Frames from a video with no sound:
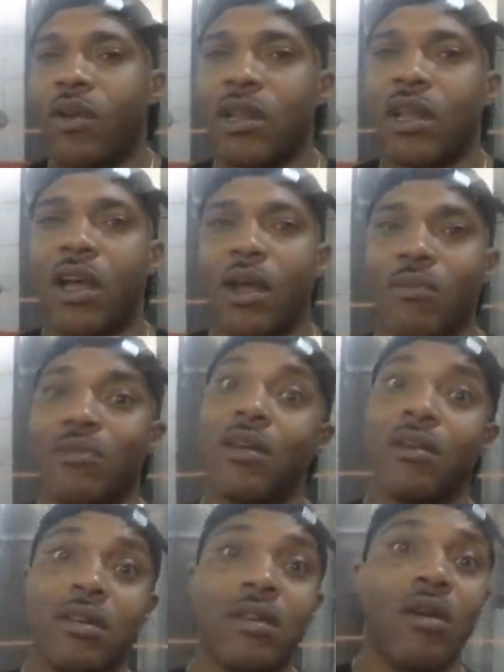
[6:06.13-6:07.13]
Right mm. now, I'm
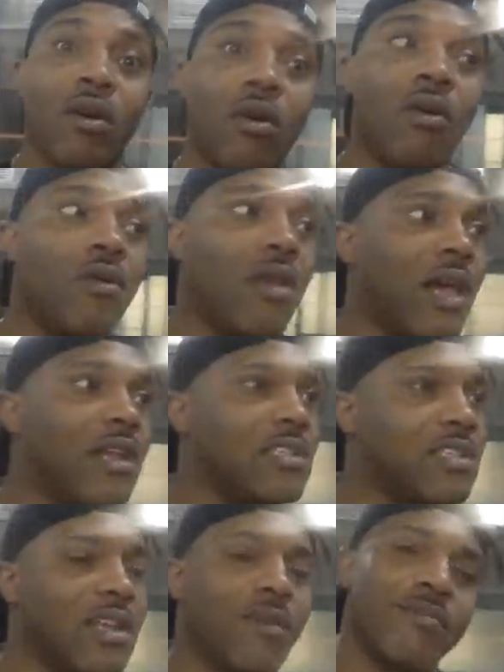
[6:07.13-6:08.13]
learning a whole lot
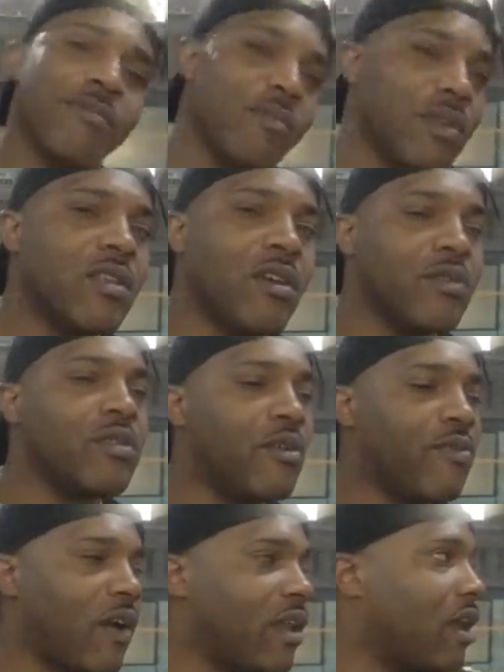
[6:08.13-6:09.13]
of shit. You'll
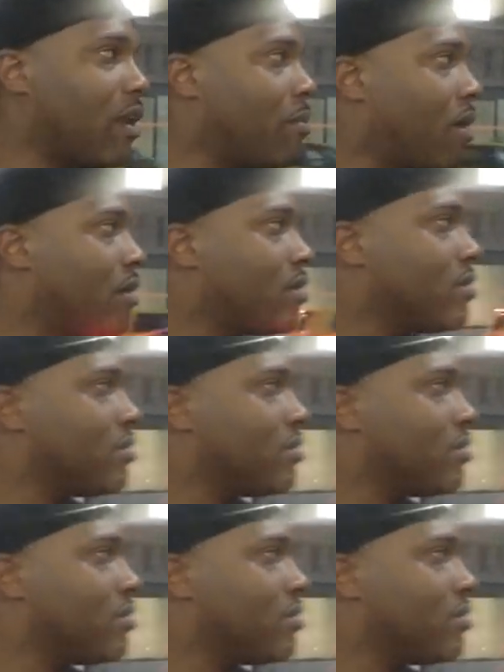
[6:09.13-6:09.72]
you'll find out about it.